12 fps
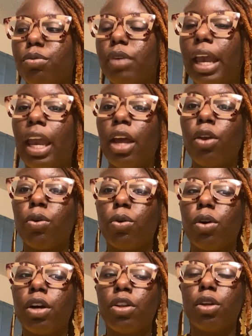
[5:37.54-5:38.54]

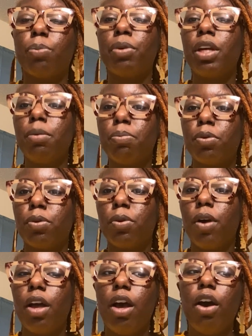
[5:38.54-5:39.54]
handle other
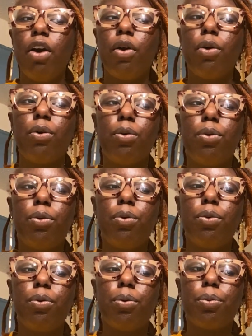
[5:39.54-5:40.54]
people
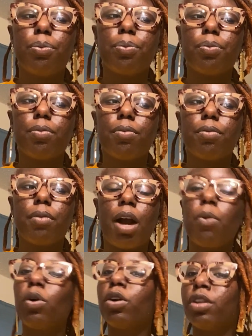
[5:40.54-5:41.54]
who
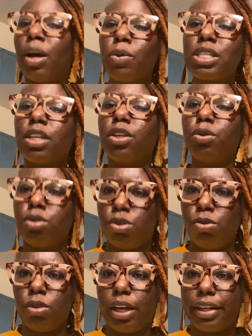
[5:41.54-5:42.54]
I wasn't used
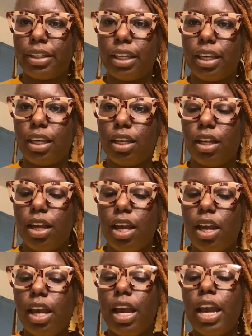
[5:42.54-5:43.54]
to like that.
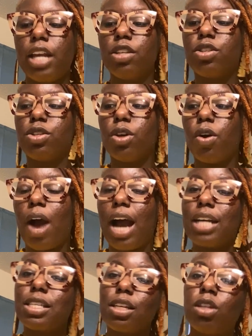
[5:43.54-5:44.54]
And so
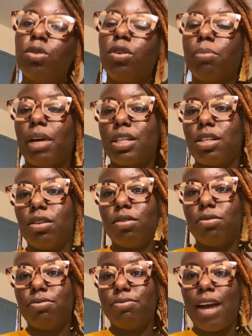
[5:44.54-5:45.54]
I secluded myself.
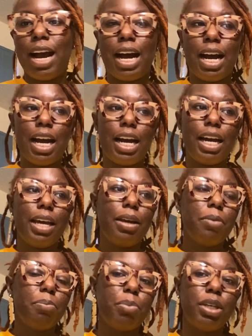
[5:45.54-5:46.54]

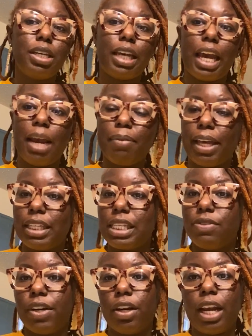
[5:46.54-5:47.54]
I became like this
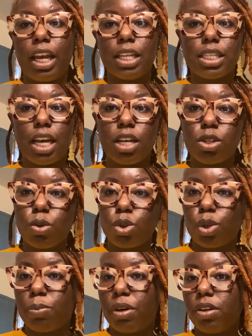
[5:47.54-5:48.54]
very
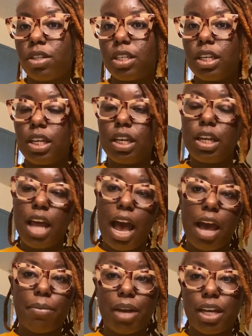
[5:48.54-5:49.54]
antisocial person.
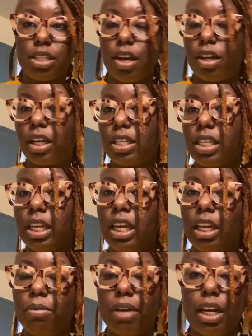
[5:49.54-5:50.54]
I'm not talking to
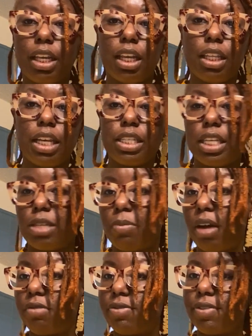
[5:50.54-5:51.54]
anybody unless it's
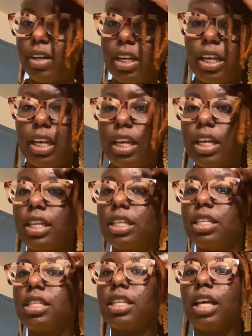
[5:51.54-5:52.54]
my
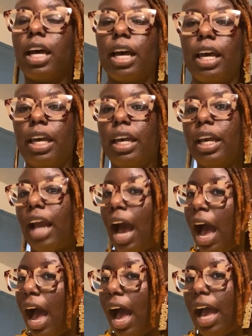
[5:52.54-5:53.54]
friends. Like,
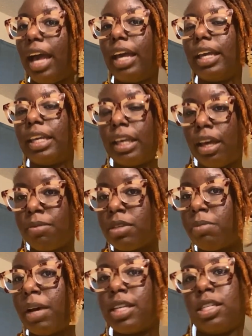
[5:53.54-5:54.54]
I kept
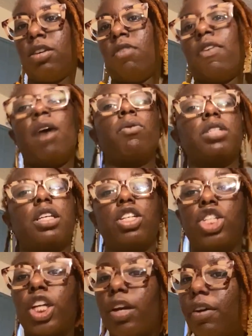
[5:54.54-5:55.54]
to myself. I wasn't
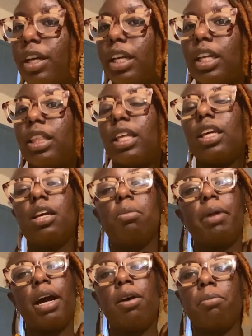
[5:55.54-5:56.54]
sharing anything
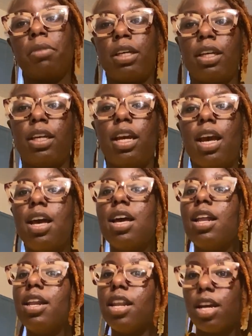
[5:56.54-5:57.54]
about me,
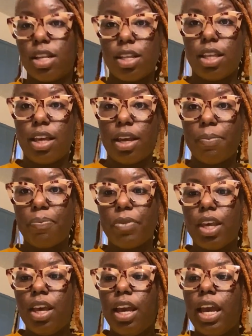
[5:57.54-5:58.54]
none of that.
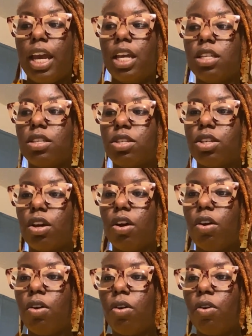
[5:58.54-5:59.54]
And
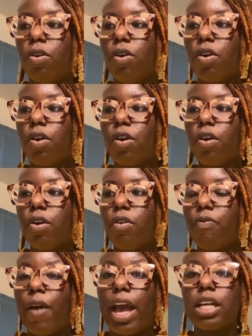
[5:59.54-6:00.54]
so,
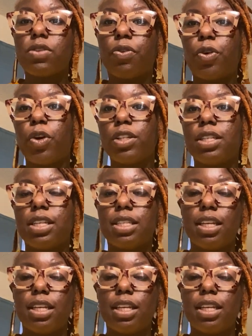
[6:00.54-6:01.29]
fast forward to